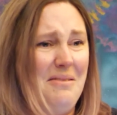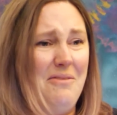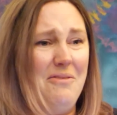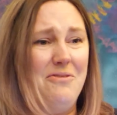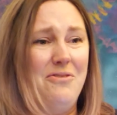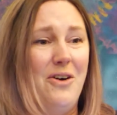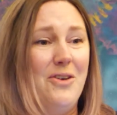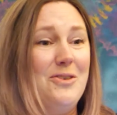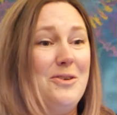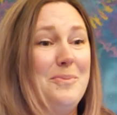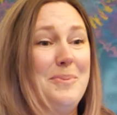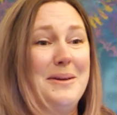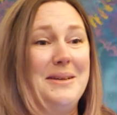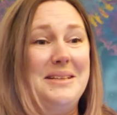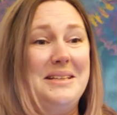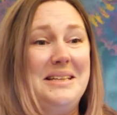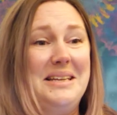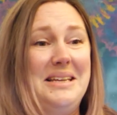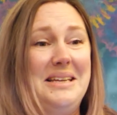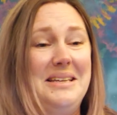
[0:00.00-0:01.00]

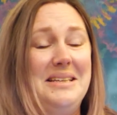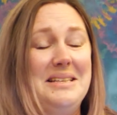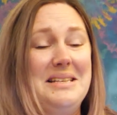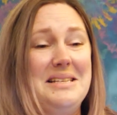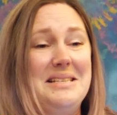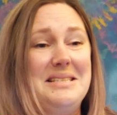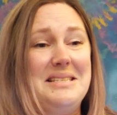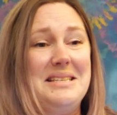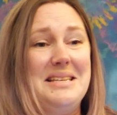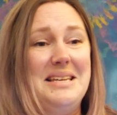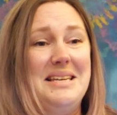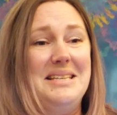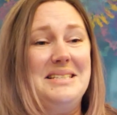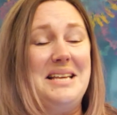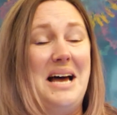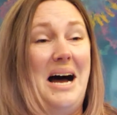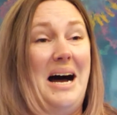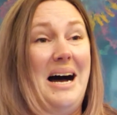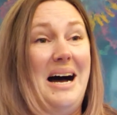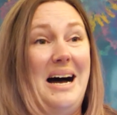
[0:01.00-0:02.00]
Vulnerability is
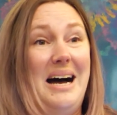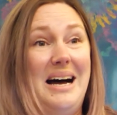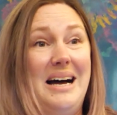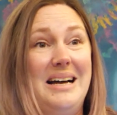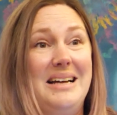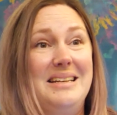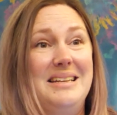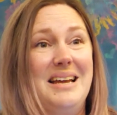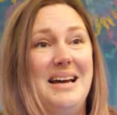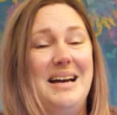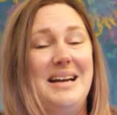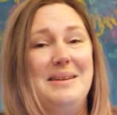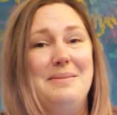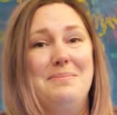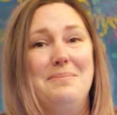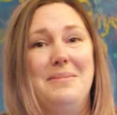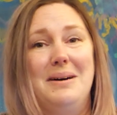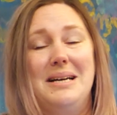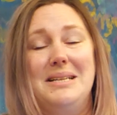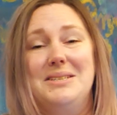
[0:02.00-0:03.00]
hard. I
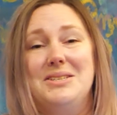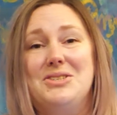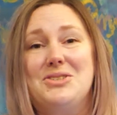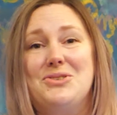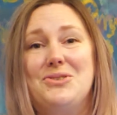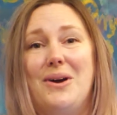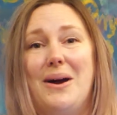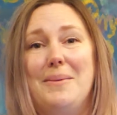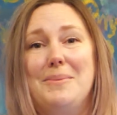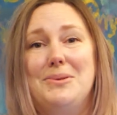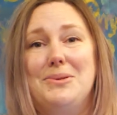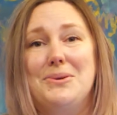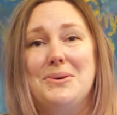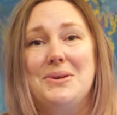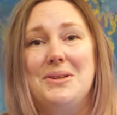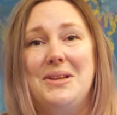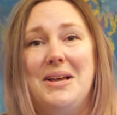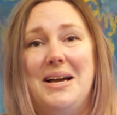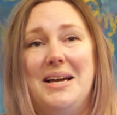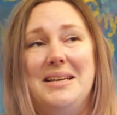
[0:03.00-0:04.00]
described to a
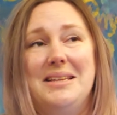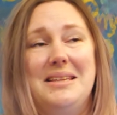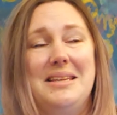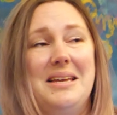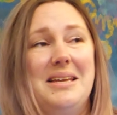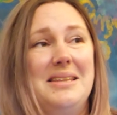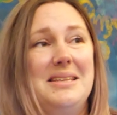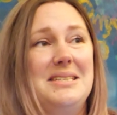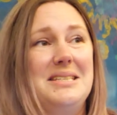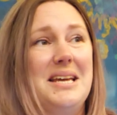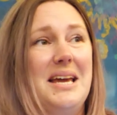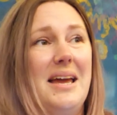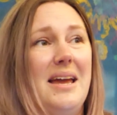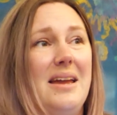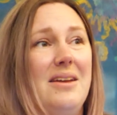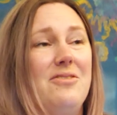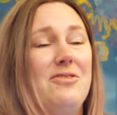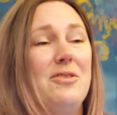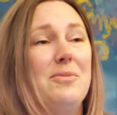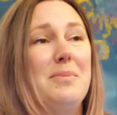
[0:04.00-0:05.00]
client the other
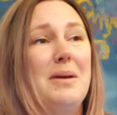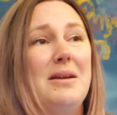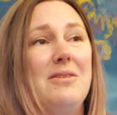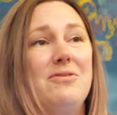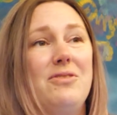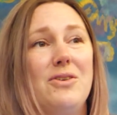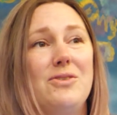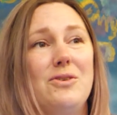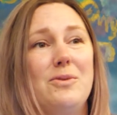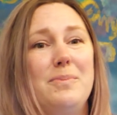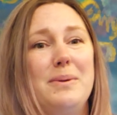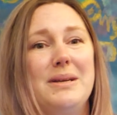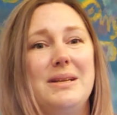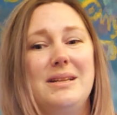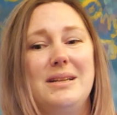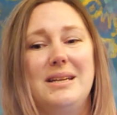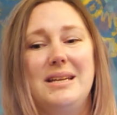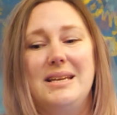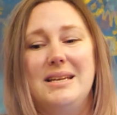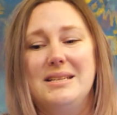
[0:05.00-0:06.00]
day, for me,
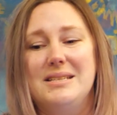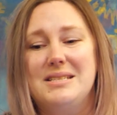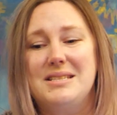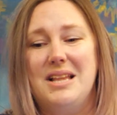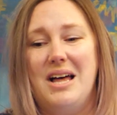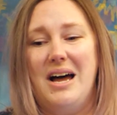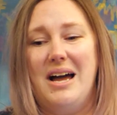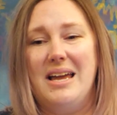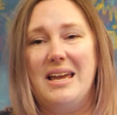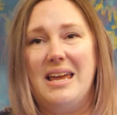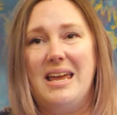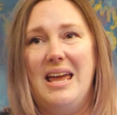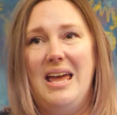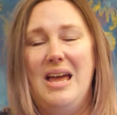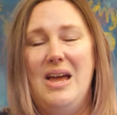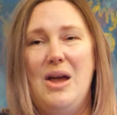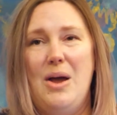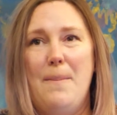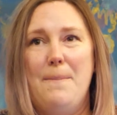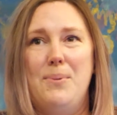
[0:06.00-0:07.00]
vulnerability is like
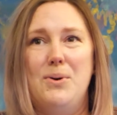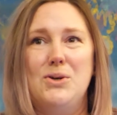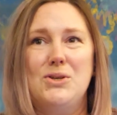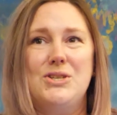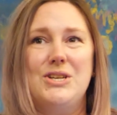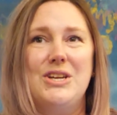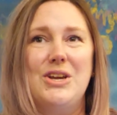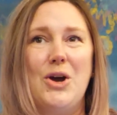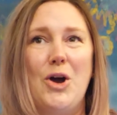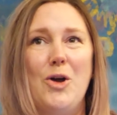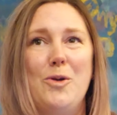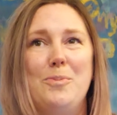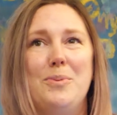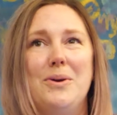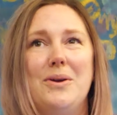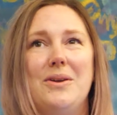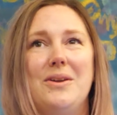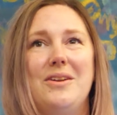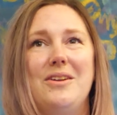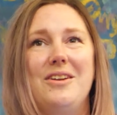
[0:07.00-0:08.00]
pushing
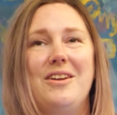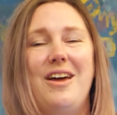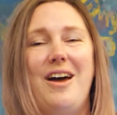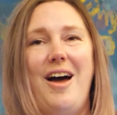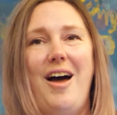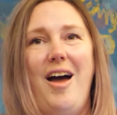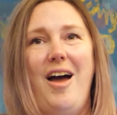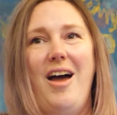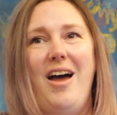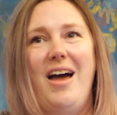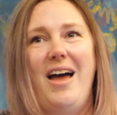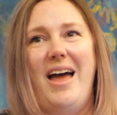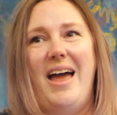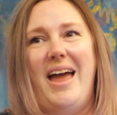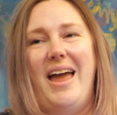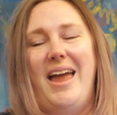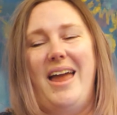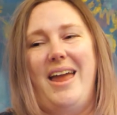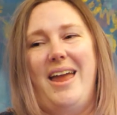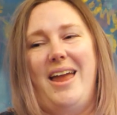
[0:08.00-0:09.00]
open
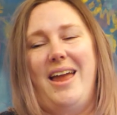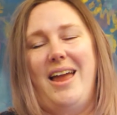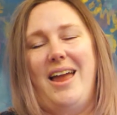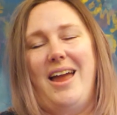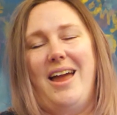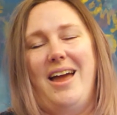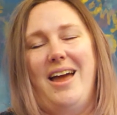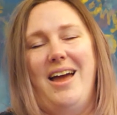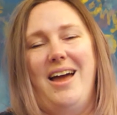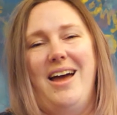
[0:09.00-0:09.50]
a